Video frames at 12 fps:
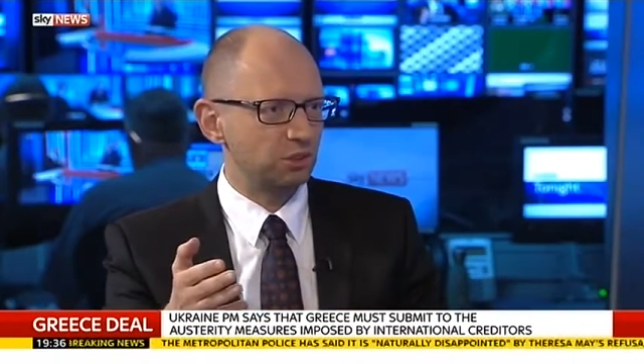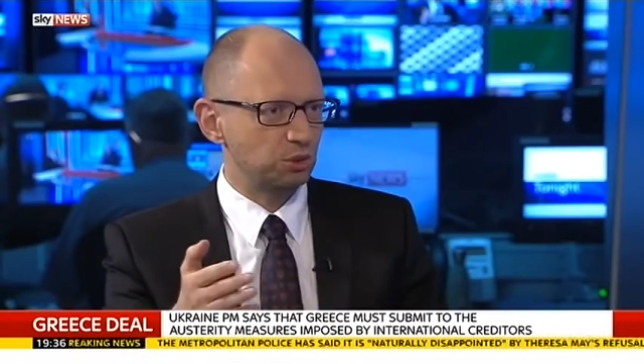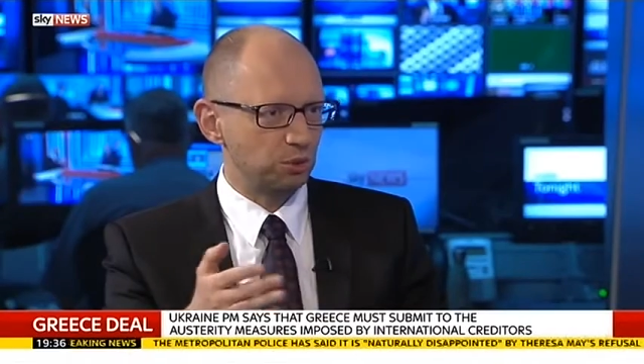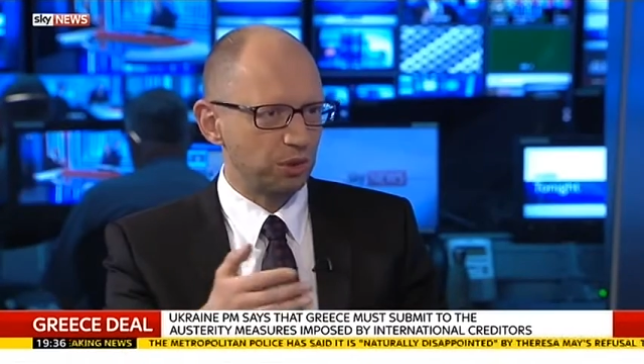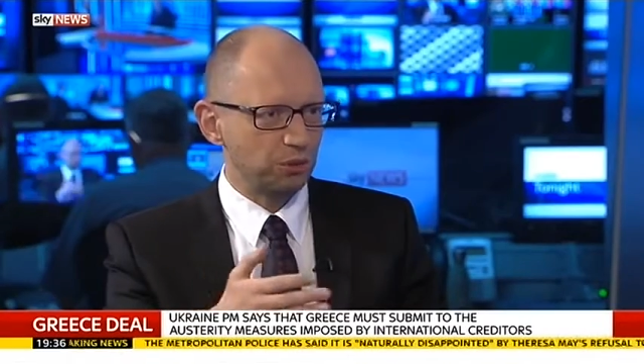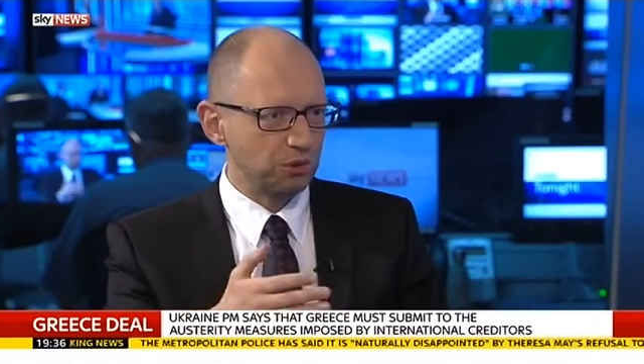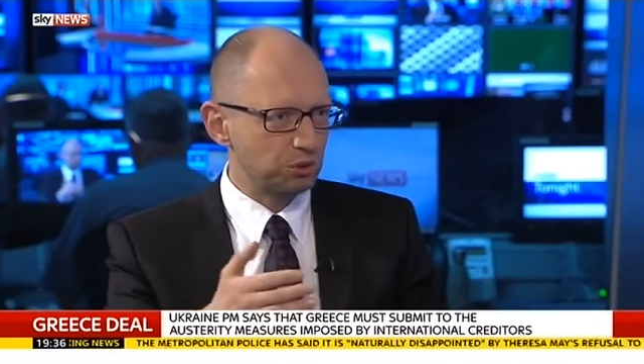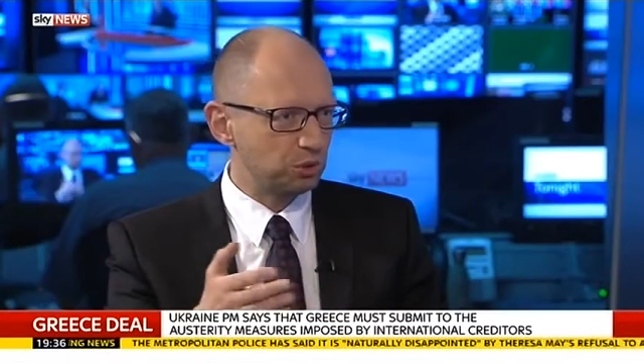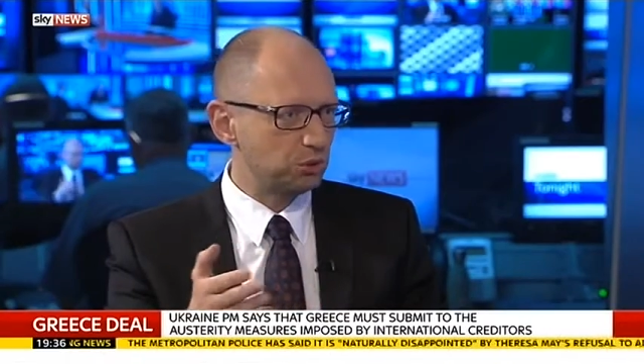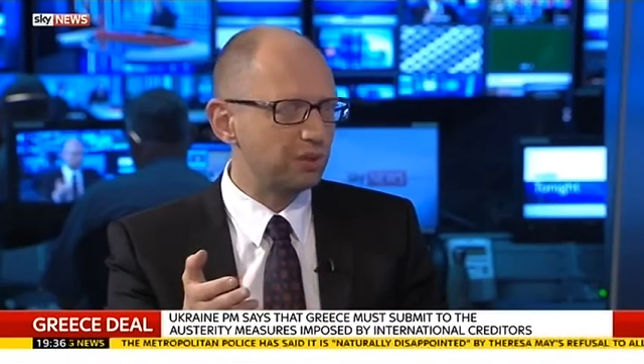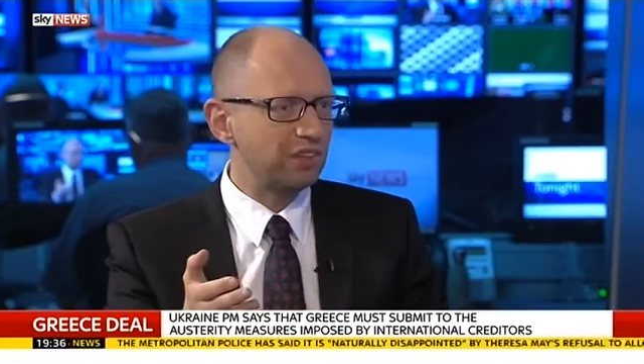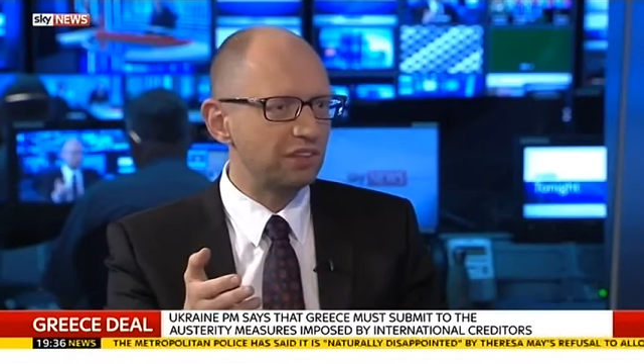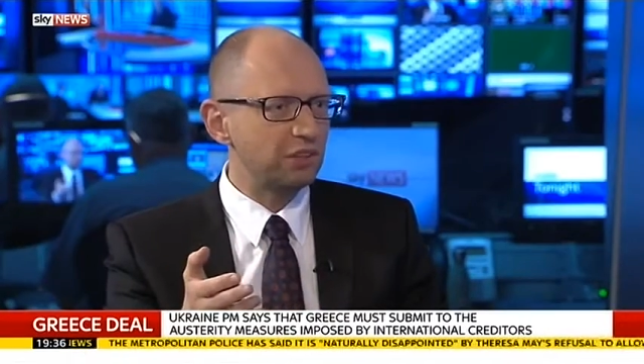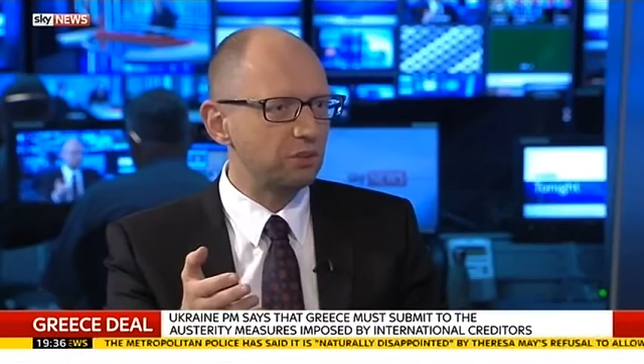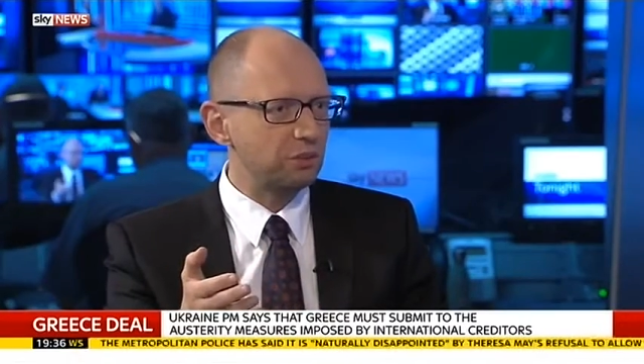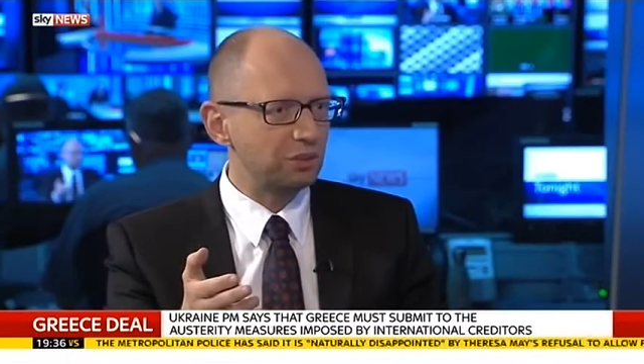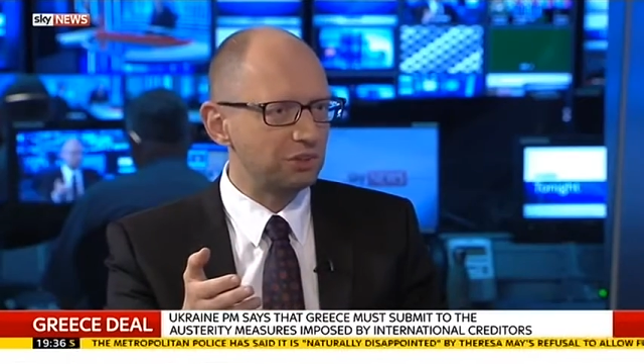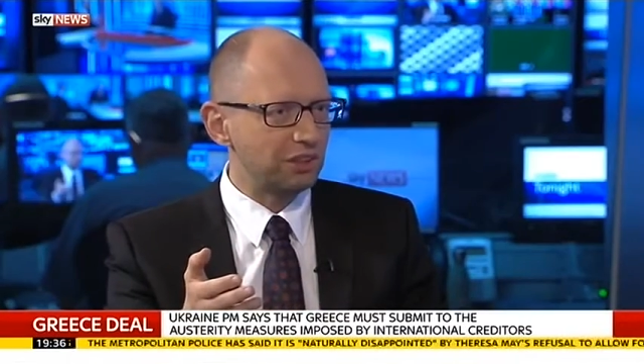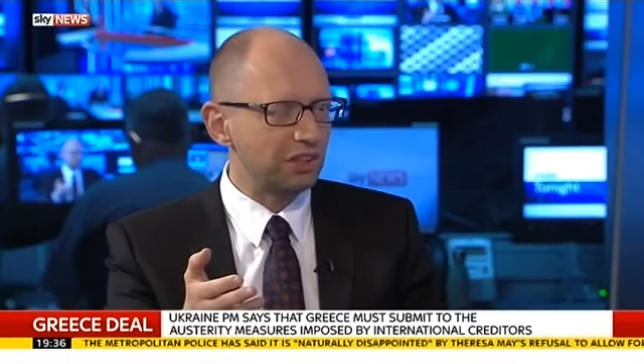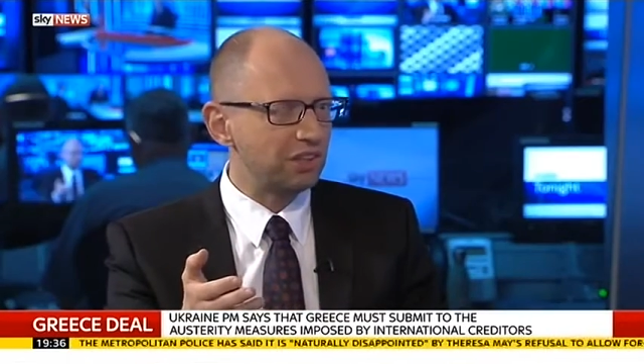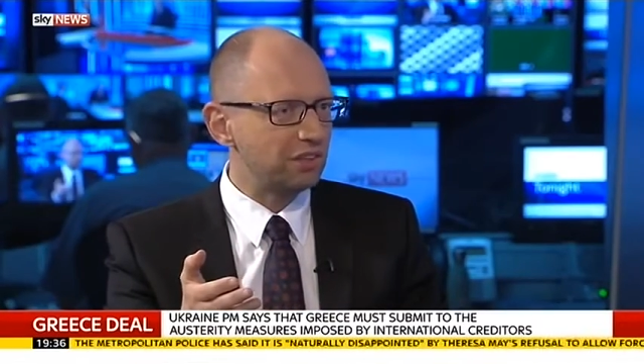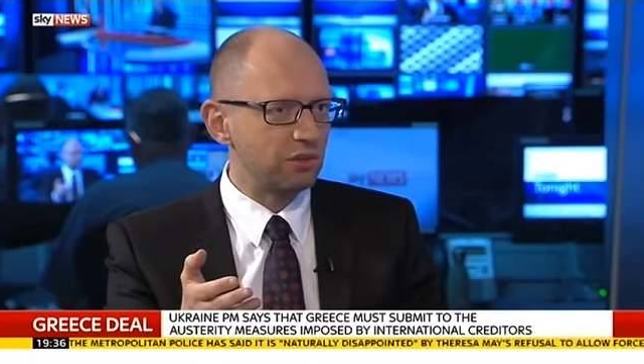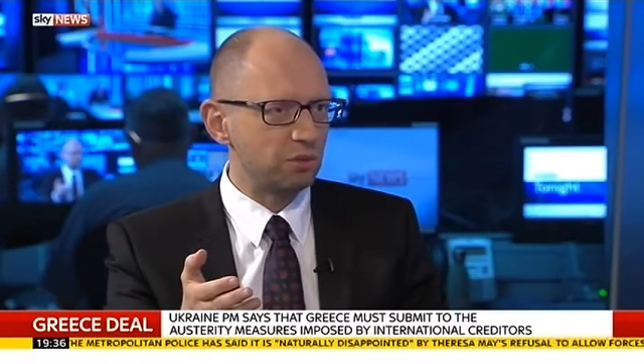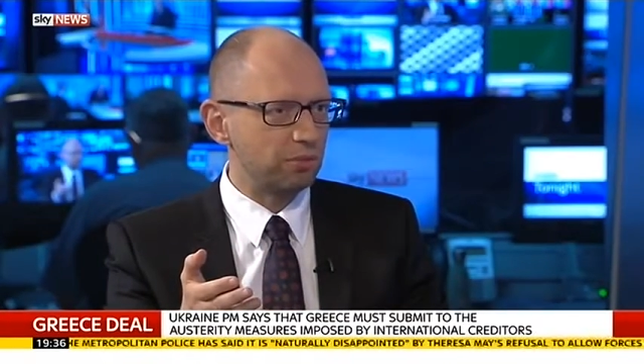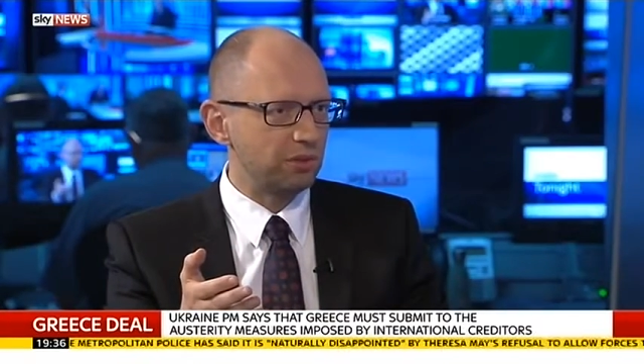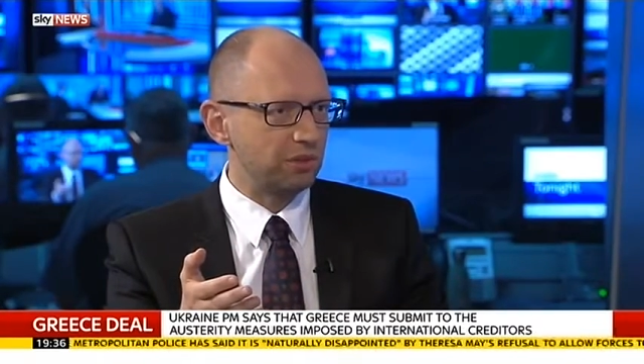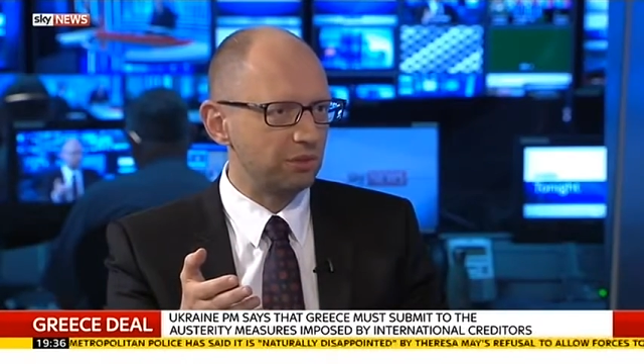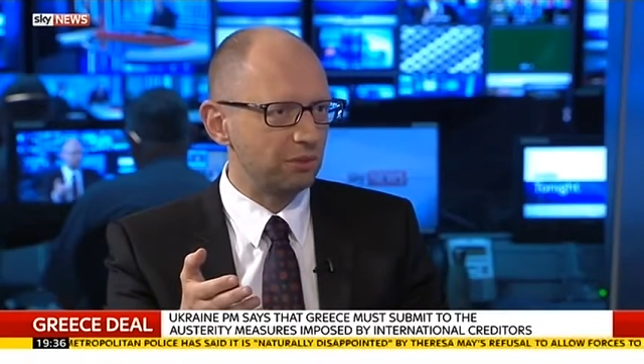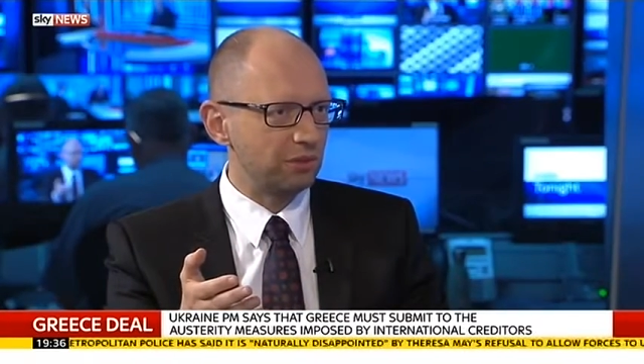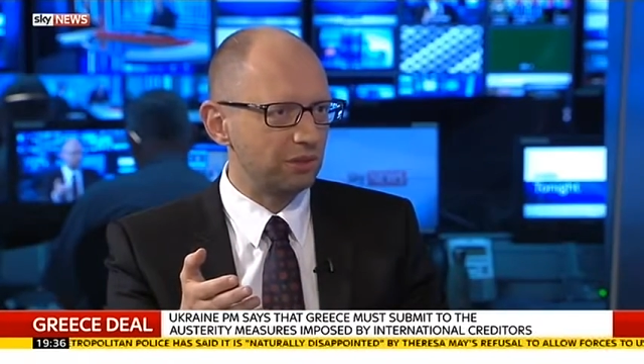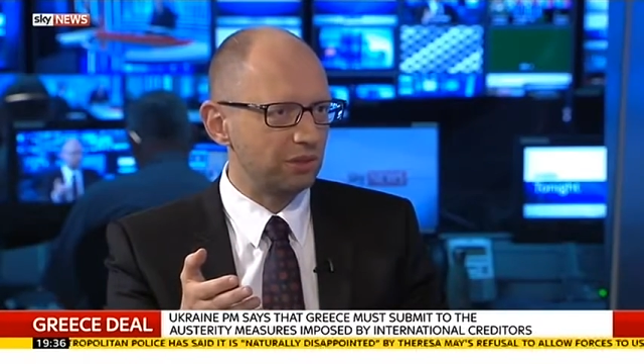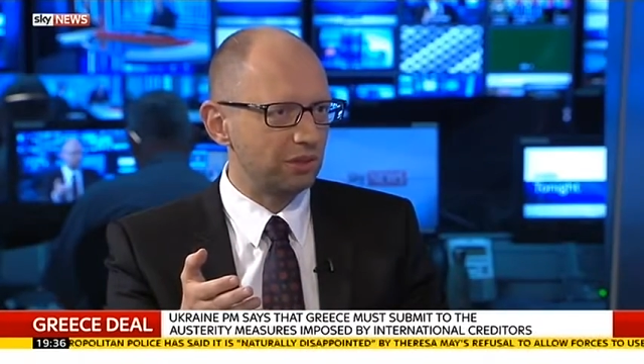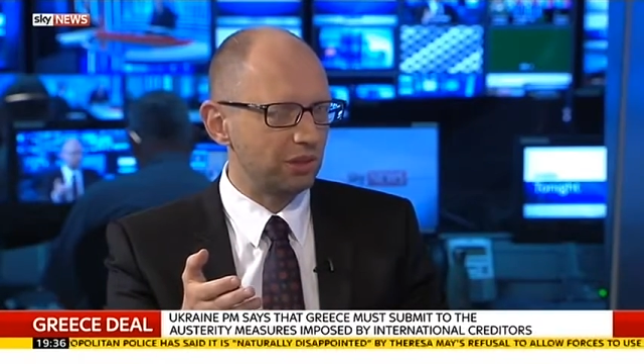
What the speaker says: So he wants to split the unity in the European Union.